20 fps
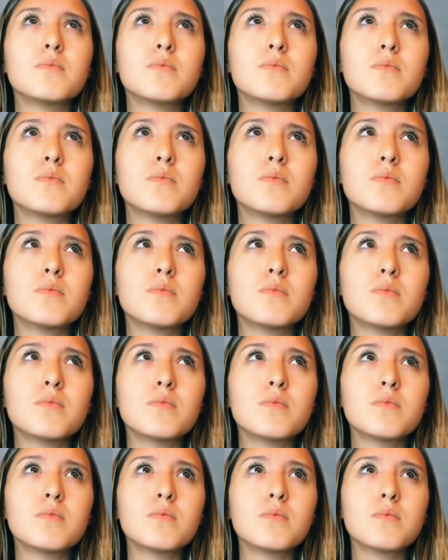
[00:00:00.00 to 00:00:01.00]

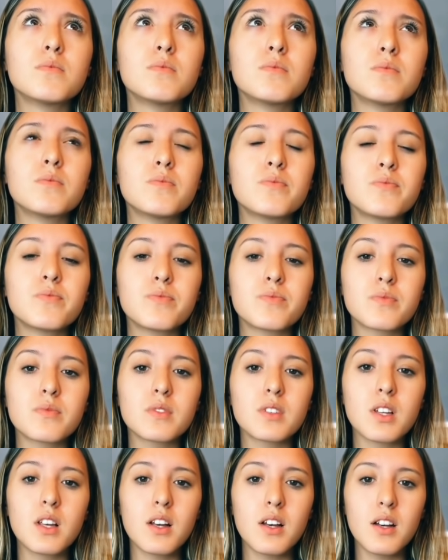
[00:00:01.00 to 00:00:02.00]

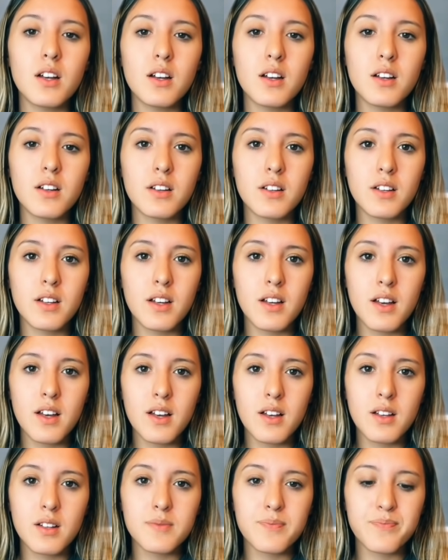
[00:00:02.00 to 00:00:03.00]

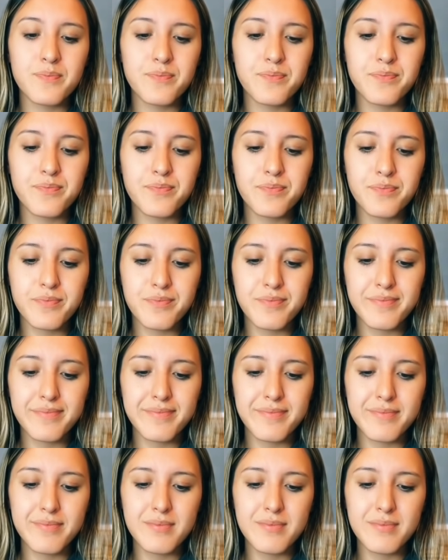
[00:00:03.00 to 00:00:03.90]
Nobody speaks.